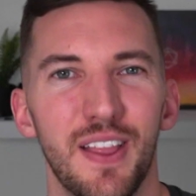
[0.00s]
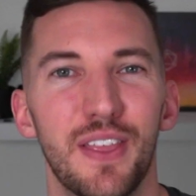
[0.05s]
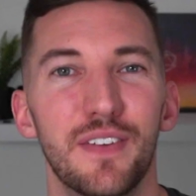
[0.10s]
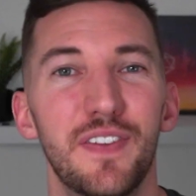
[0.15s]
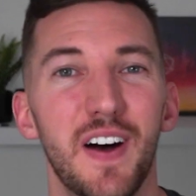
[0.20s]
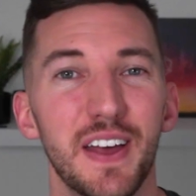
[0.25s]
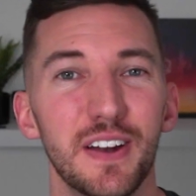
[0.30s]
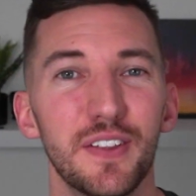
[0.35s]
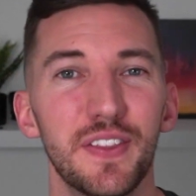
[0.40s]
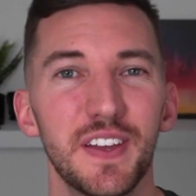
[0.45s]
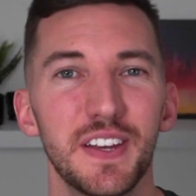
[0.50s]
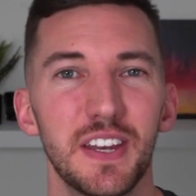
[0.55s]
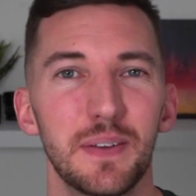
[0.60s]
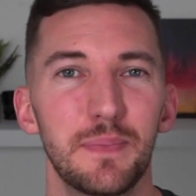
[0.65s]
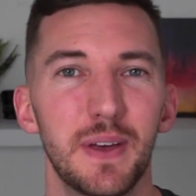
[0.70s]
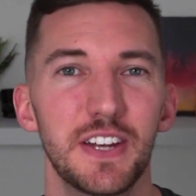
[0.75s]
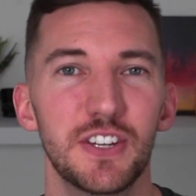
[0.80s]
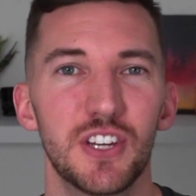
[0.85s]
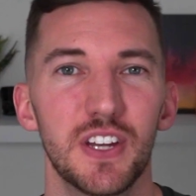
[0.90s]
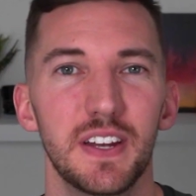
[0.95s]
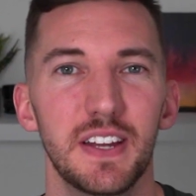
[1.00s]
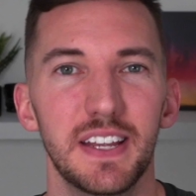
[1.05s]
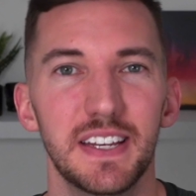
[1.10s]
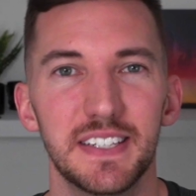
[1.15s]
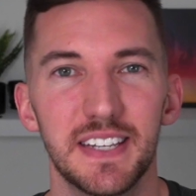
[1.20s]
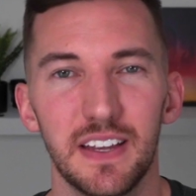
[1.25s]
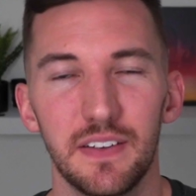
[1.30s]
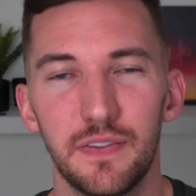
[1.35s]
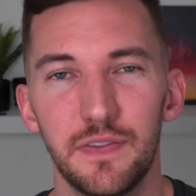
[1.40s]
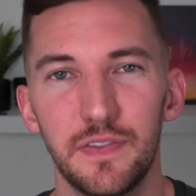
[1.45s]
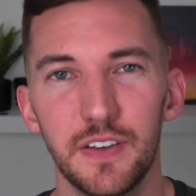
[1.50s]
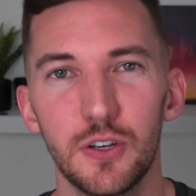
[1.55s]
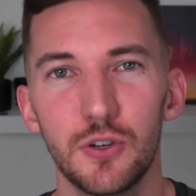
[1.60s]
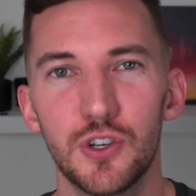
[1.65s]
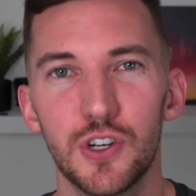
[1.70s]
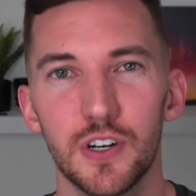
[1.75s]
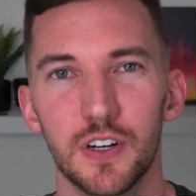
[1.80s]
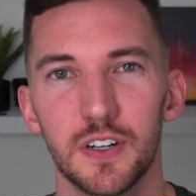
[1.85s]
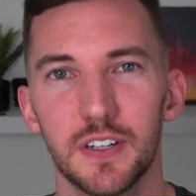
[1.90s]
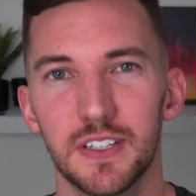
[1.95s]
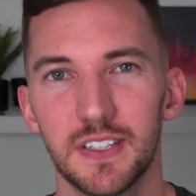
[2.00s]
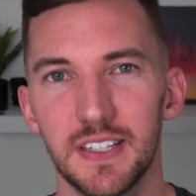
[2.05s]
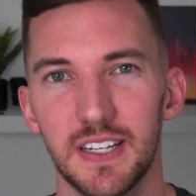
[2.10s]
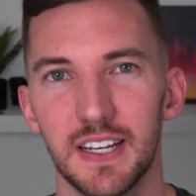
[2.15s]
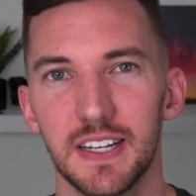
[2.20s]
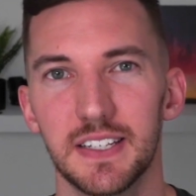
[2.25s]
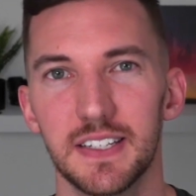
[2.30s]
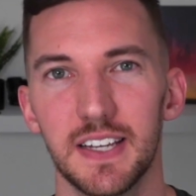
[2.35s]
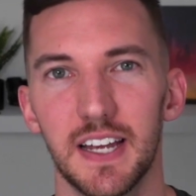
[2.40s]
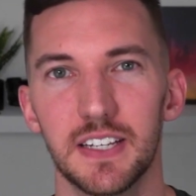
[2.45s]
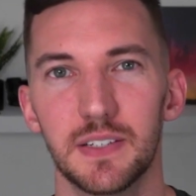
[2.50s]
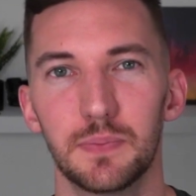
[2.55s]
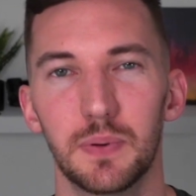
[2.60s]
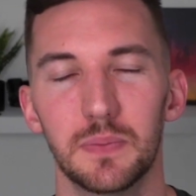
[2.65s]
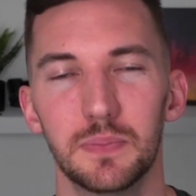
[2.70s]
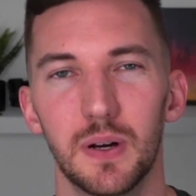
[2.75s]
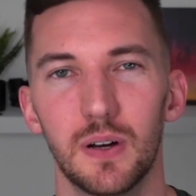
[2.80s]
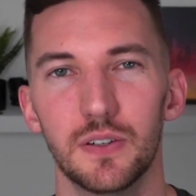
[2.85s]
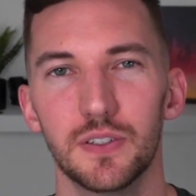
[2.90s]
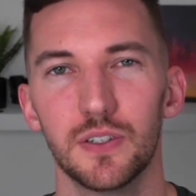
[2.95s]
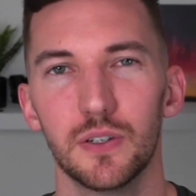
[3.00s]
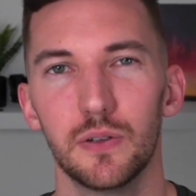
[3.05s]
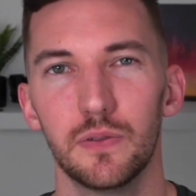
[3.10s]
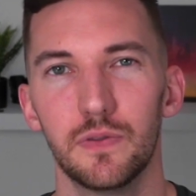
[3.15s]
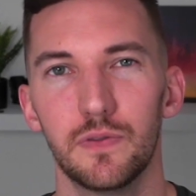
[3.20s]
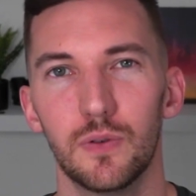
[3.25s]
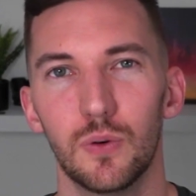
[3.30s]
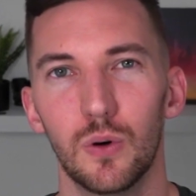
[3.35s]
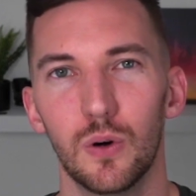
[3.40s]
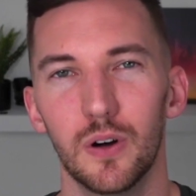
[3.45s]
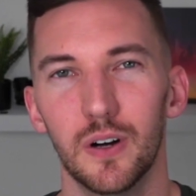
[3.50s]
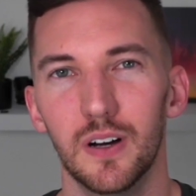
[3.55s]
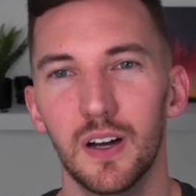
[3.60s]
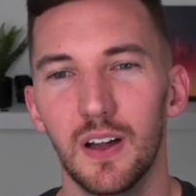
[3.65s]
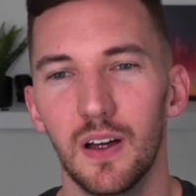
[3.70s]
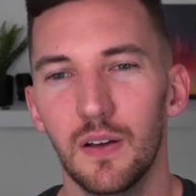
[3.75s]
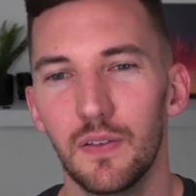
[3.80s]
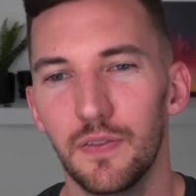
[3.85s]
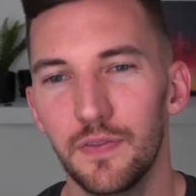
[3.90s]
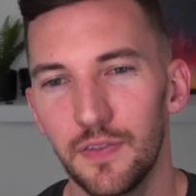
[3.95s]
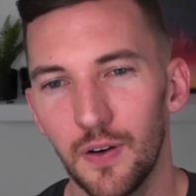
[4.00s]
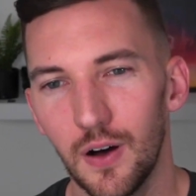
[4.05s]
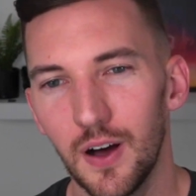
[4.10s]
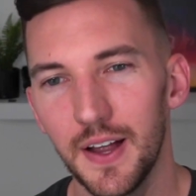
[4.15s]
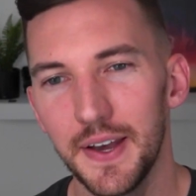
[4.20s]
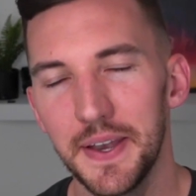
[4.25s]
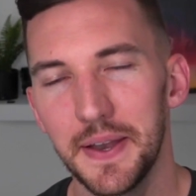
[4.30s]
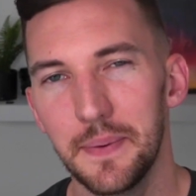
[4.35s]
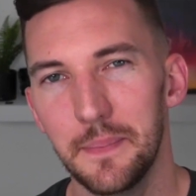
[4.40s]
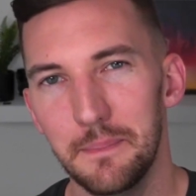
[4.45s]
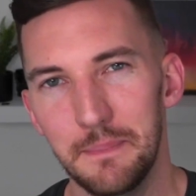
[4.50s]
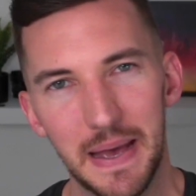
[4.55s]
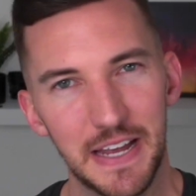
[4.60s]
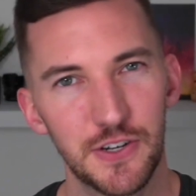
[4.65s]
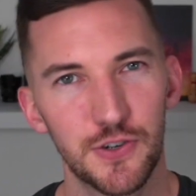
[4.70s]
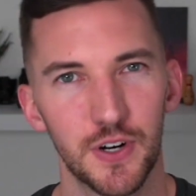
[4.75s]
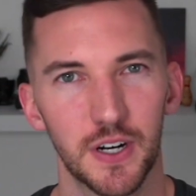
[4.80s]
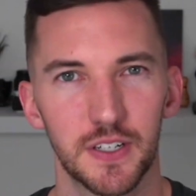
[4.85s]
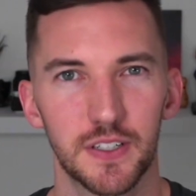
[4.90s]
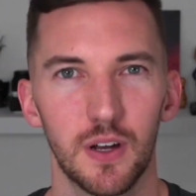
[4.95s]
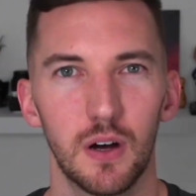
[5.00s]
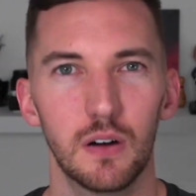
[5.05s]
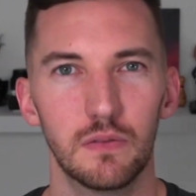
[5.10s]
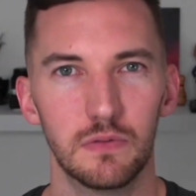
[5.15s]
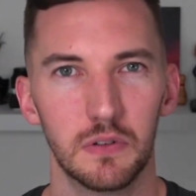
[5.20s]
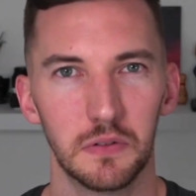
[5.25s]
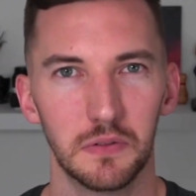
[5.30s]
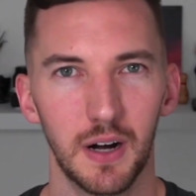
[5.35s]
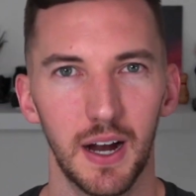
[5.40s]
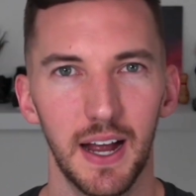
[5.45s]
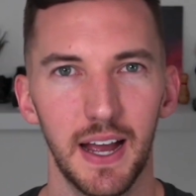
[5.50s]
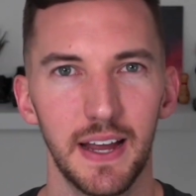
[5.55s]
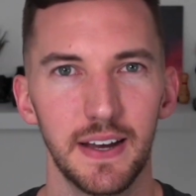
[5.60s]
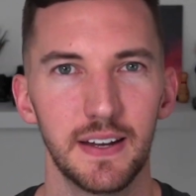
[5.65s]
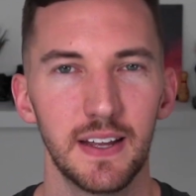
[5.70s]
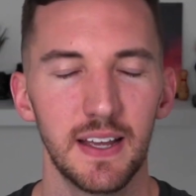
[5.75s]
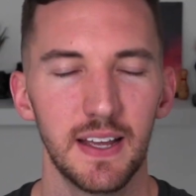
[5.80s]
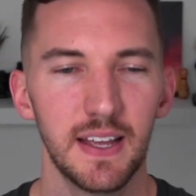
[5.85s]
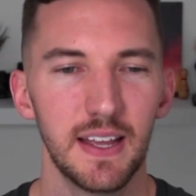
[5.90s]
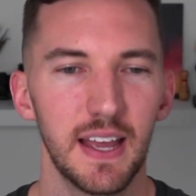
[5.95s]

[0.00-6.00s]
The final thing to mention is a future C S S proposal for font metrics override.